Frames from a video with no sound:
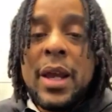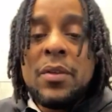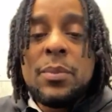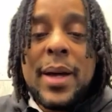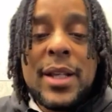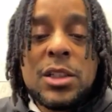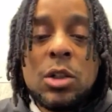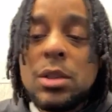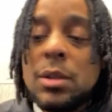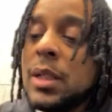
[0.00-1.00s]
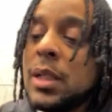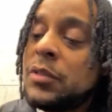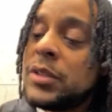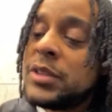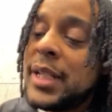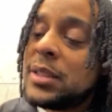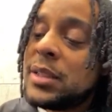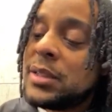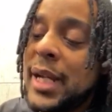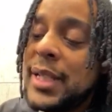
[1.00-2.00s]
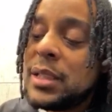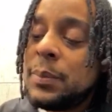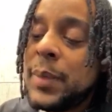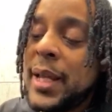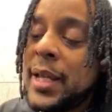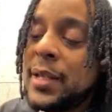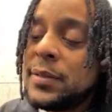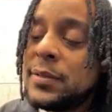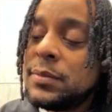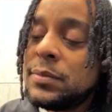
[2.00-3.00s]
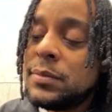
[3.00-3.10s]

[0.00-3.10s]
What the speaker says: Everybody show some love for Jason Tyson, man.